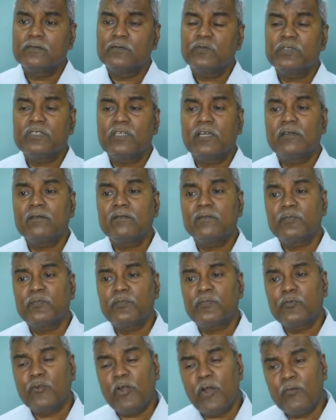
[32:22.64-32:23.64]
we can
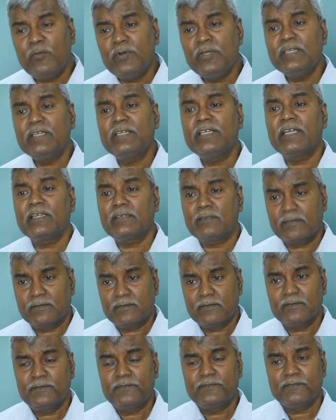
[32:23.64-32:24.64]
probably get